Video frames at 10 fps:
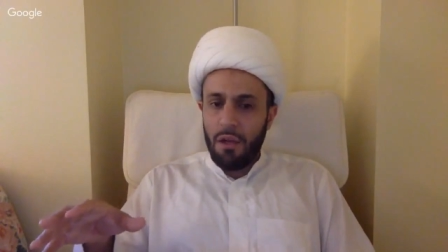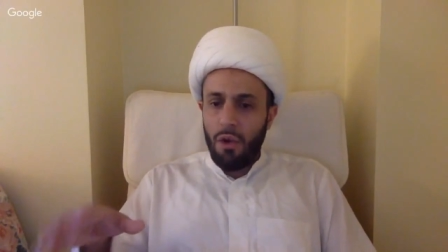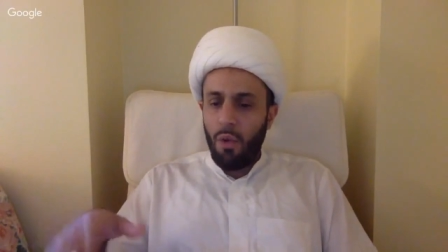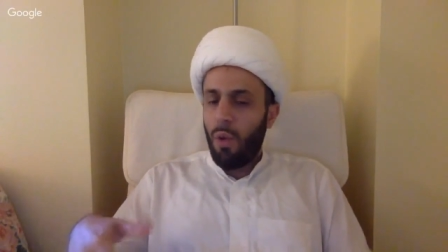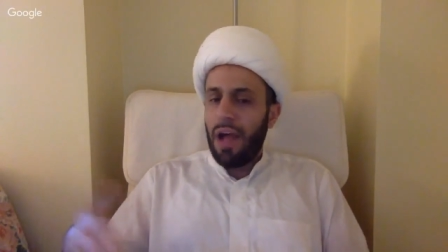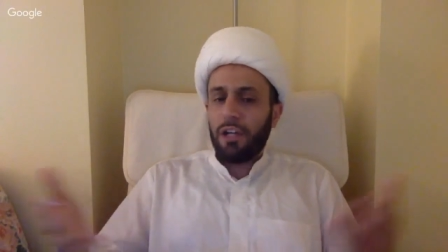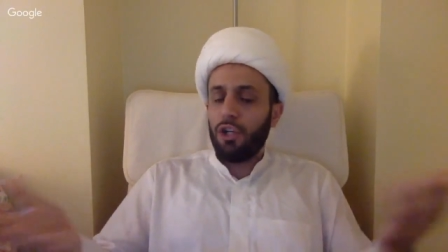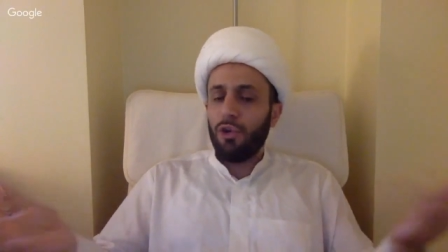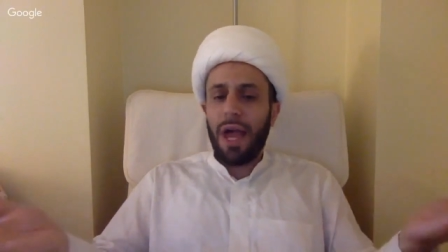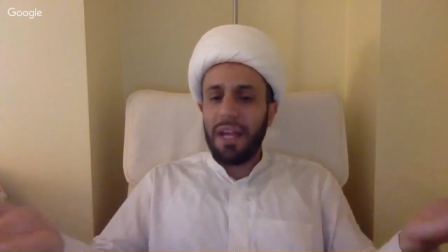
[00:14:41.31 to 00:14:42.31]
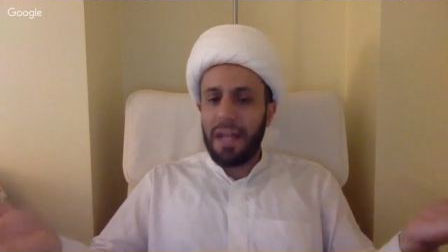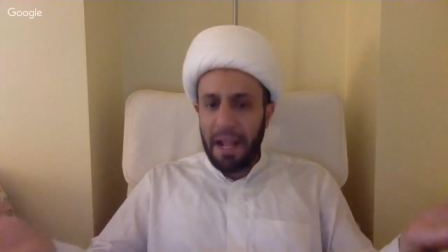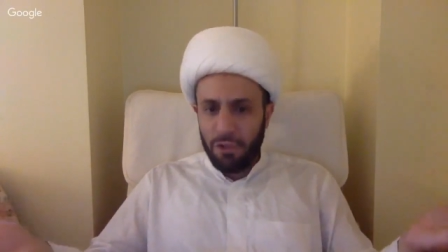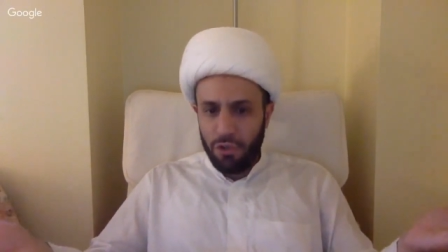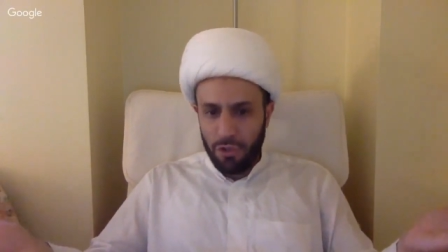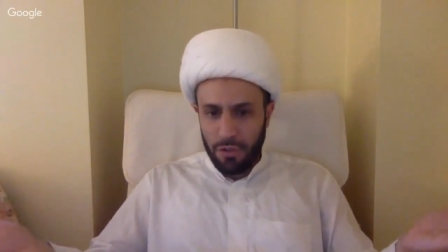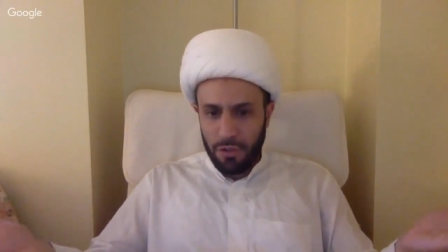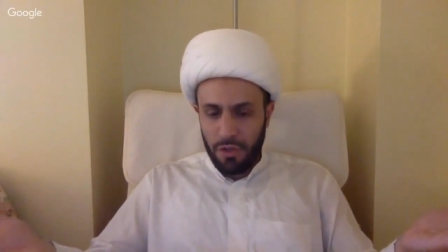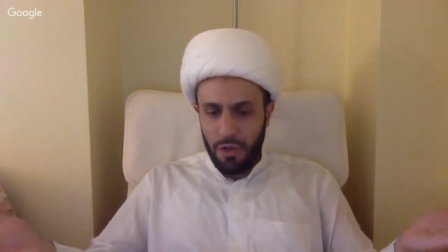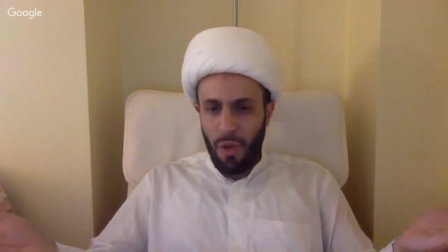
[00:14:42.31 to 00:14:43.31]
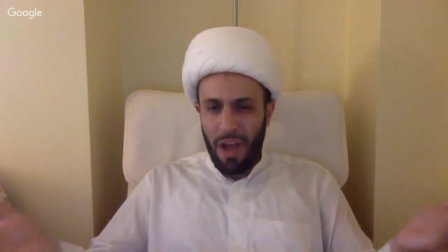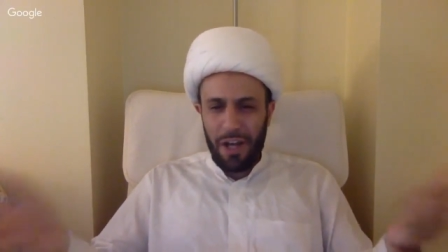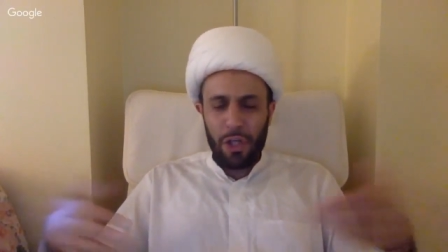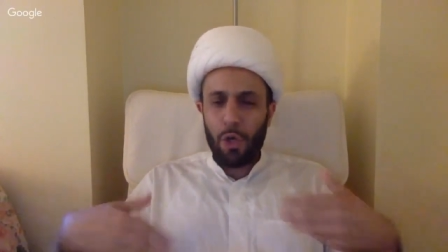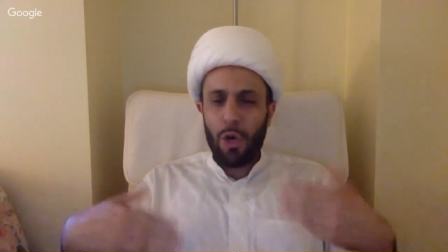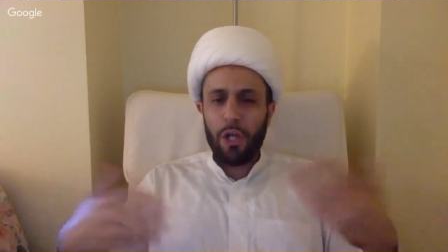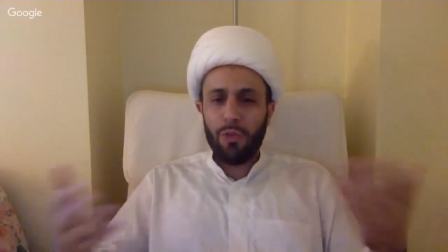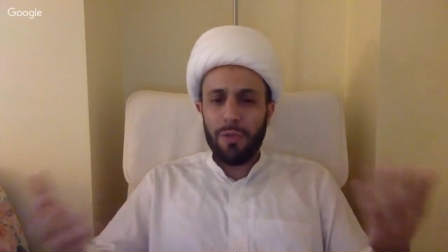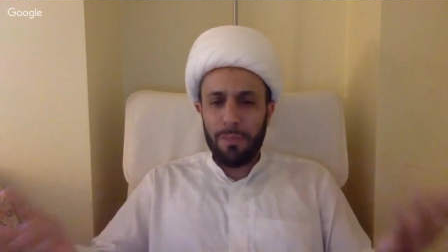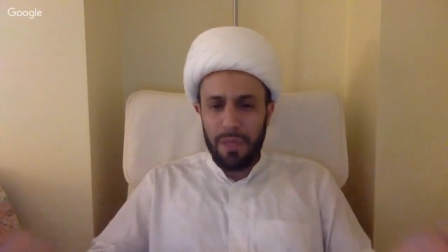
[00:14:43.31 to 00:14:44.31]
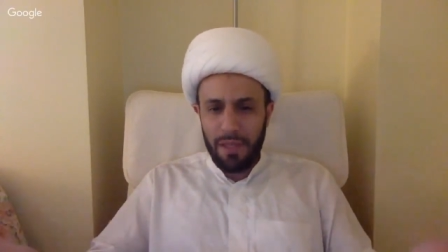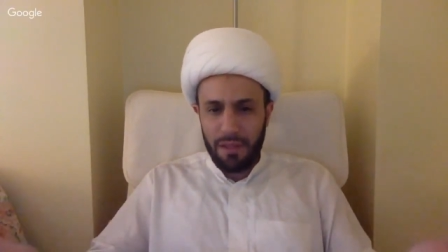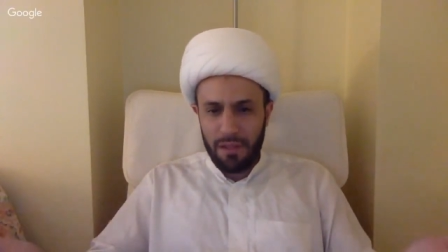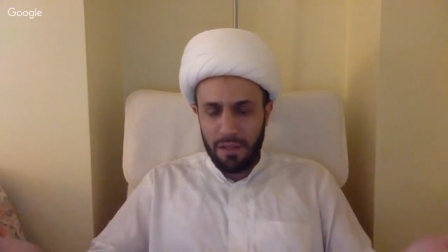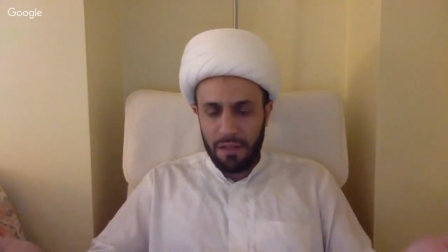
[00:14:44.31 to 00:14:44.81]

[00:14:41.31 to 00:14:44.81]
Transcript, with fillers: why are you not an angel? Why are you a human being?